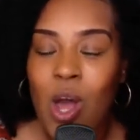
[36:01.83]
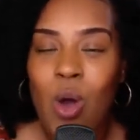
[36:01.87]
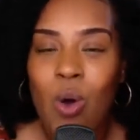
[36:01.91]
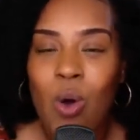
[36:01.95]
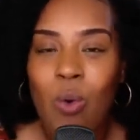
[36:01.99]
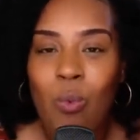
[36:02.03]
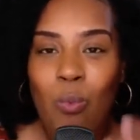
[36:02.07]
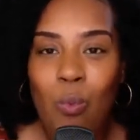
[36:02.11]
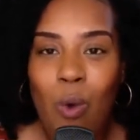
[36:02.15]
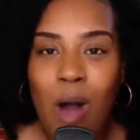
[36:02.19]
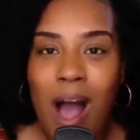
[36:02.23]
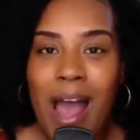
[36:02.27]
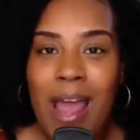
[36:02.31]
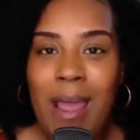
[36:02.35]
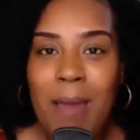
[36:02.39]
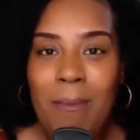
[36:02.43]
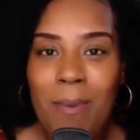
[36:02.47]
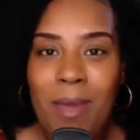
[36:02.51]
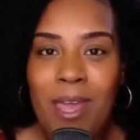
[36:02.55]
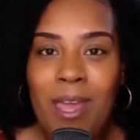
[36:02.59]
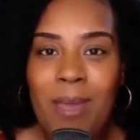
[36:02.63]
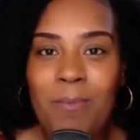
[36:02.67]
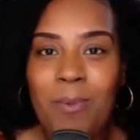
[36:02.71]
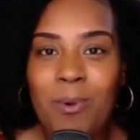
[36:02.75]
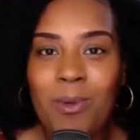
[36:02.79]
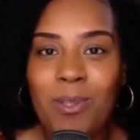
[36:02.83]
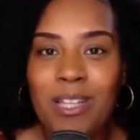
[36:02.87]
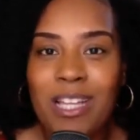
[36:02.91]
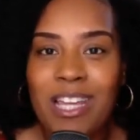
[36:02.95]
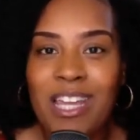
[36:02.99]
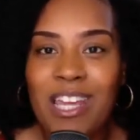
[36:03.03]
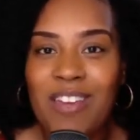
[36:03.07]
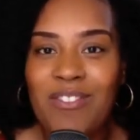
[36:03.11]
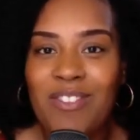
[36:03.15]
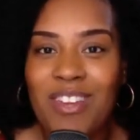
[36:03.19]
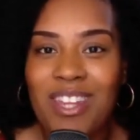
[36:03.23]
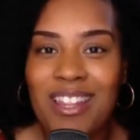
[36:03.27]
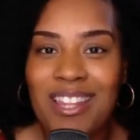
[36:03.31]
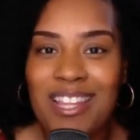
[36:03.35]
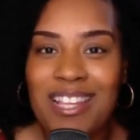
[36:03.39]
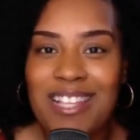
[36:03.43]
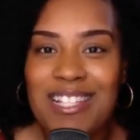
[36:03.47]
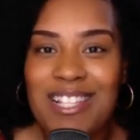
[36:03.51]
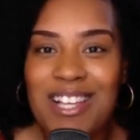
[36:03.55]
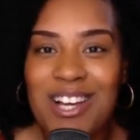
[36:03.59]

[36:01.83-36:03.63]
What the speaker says: White people live in this